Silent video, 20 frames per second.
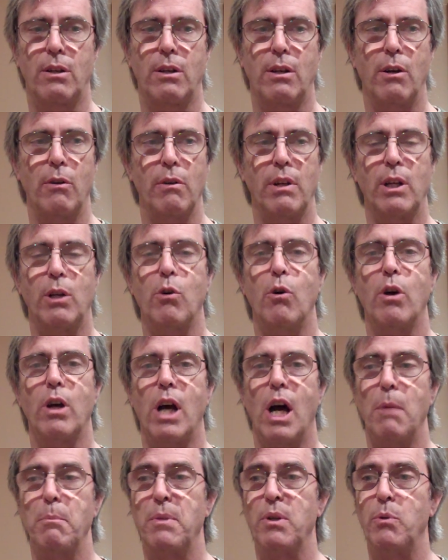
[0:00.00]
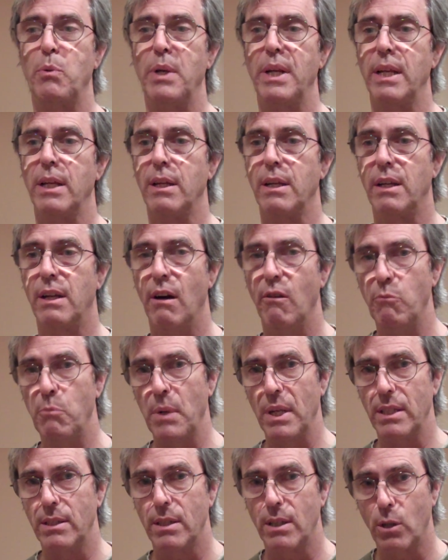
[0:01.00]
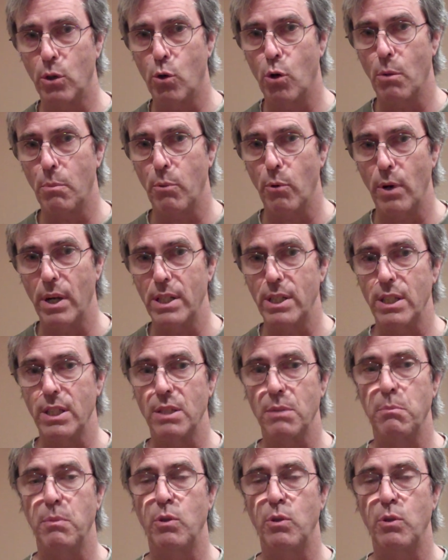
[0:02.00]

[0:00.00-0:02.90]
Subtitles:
currently going on between government and corporations,